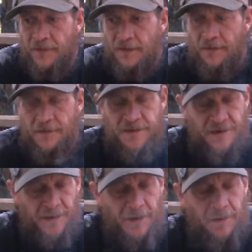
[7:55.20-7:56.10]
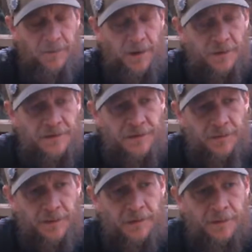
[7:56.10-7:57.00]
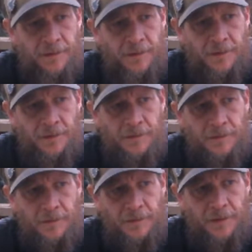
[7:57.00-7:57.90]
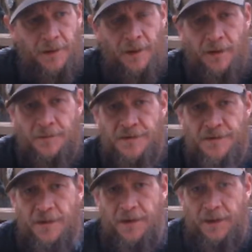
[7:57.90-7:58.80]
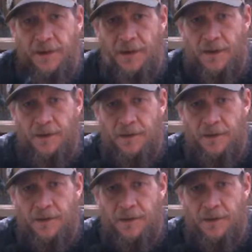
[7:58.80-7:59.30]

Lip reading: If shit came down to it, and I was like, hey guy,